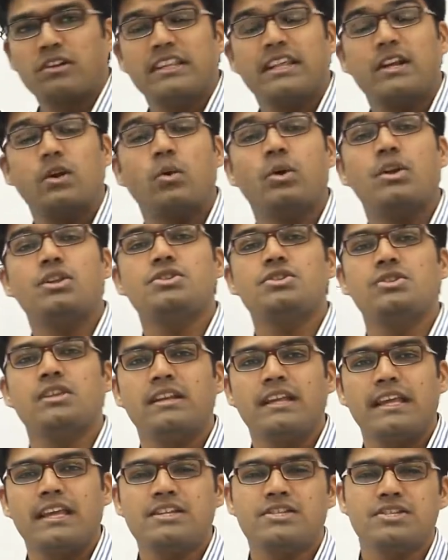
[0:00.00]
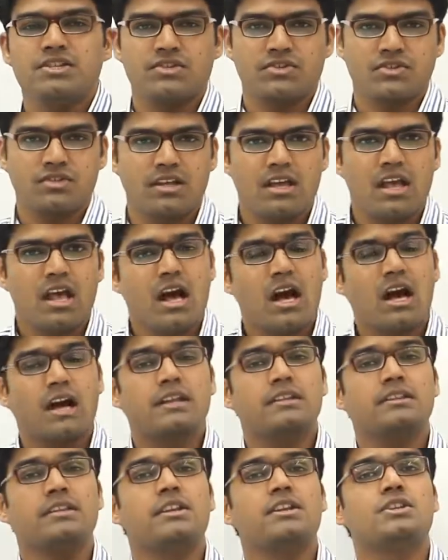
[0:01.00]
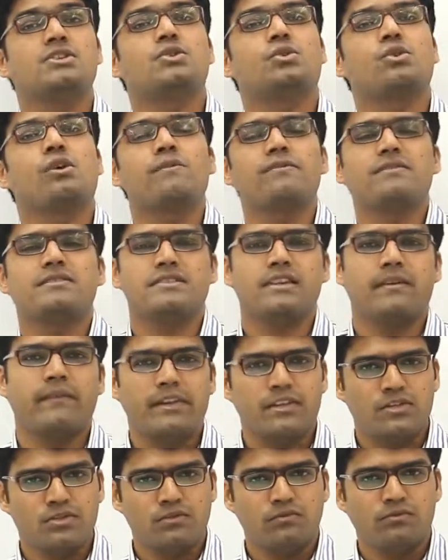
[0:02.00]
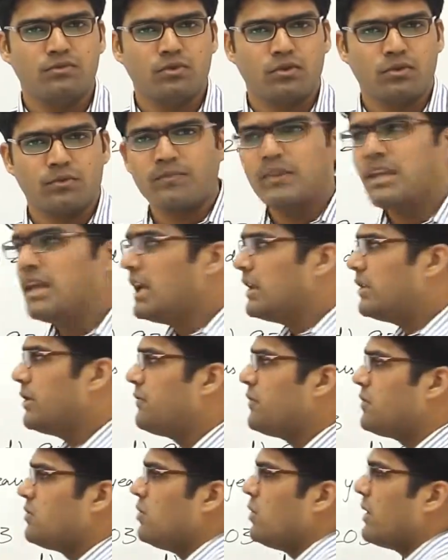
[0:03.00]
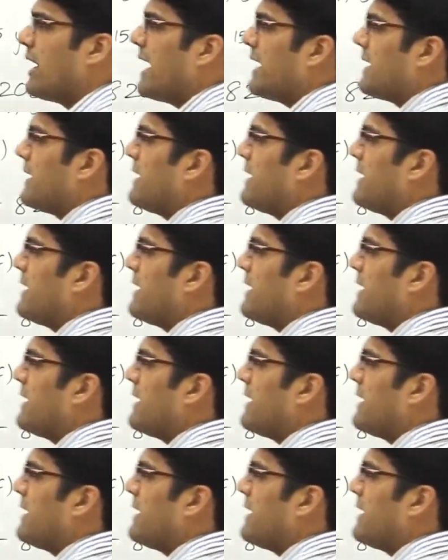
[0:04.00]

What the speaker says: Their original ages are in the ratio of 7:4. Now, if you look at